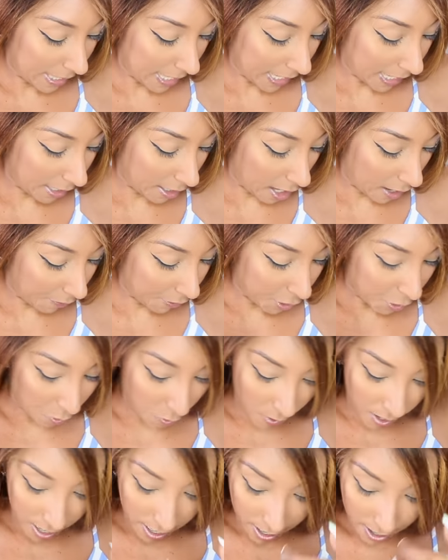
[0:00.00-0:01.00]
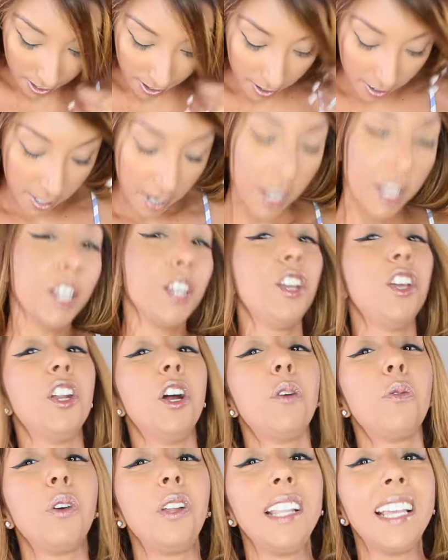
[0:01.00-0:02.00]
thick enough to where you
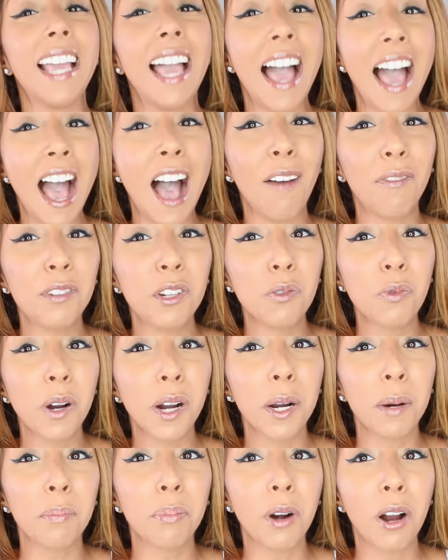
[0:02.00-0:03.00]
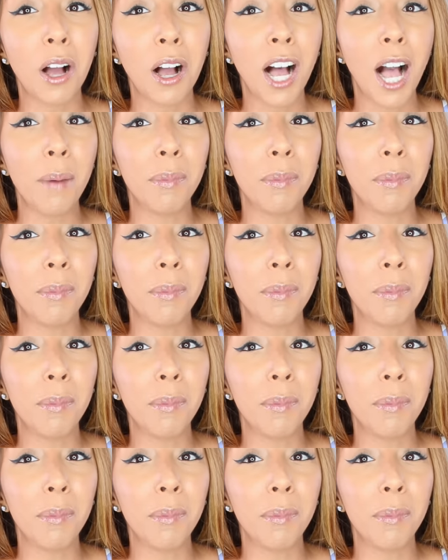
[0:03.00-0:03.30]
don't really have to wear a bra.